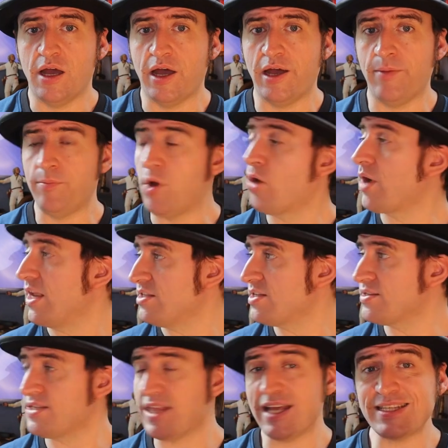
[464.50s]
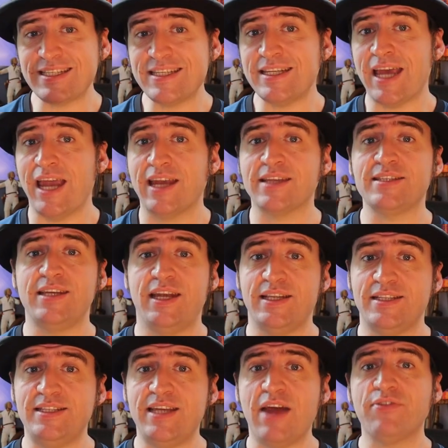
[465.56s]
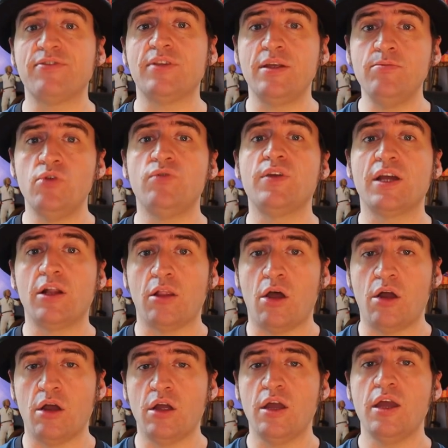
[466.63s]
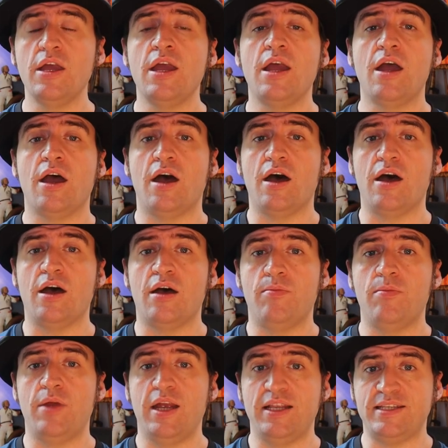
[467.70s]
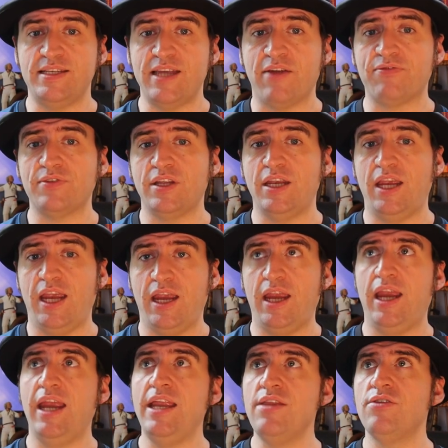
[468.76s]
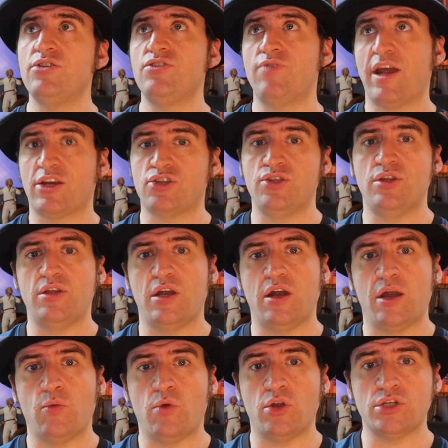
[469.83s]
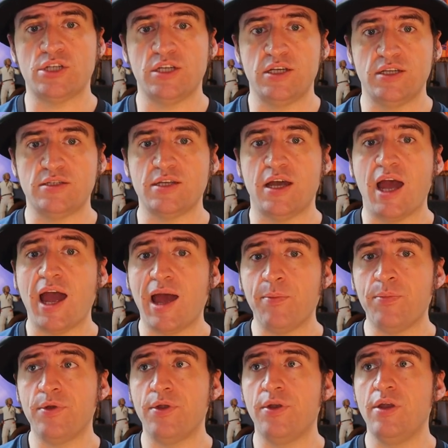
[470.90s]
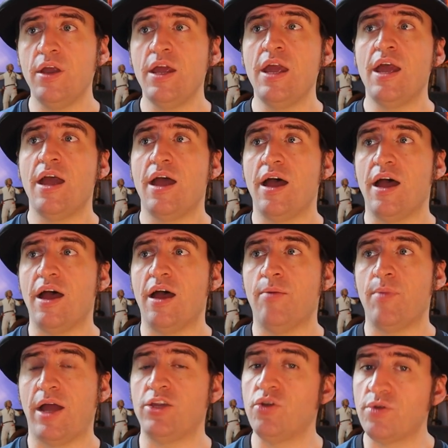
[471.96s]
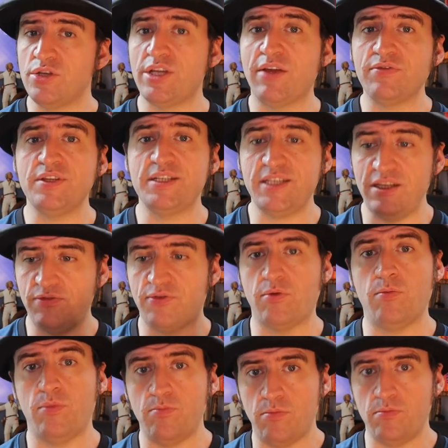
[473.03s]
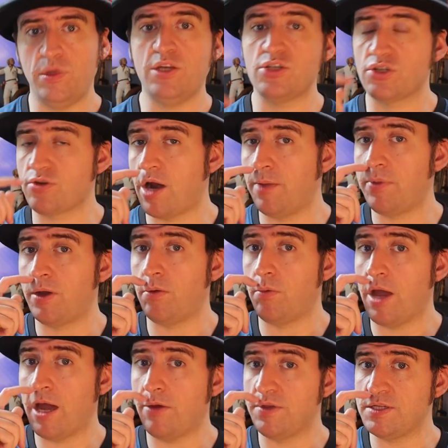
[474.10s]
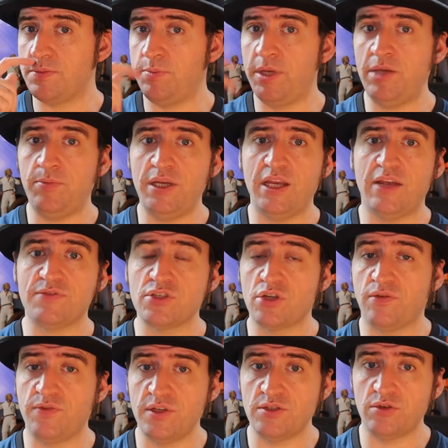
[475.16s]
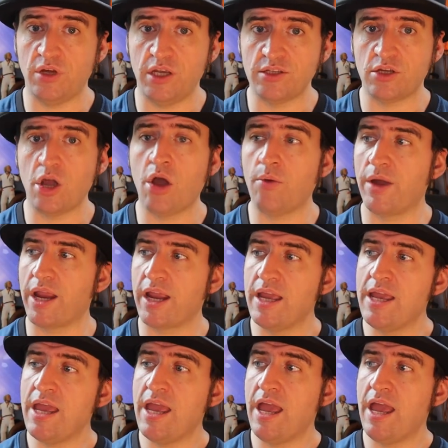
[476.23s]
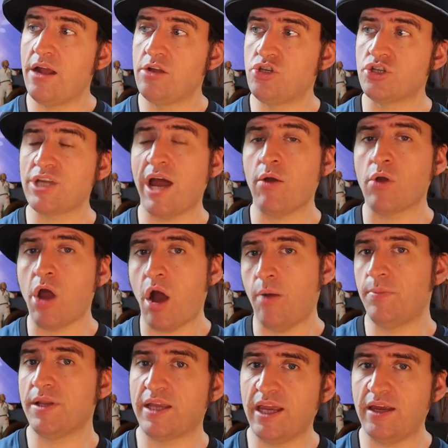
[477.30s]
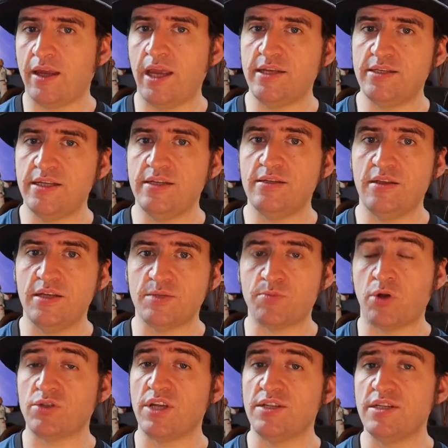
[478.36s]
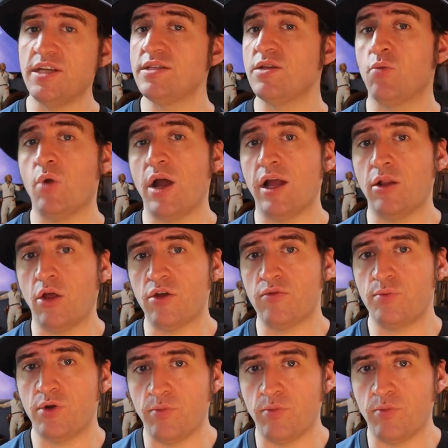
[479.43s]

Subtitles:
Okay, so that's text. It's definitely moving along. It's definitely in the direction that I wanted it to happen. And you can definitely see from me describing how this PDF stuff is going, just how complicated this process is and why a lot of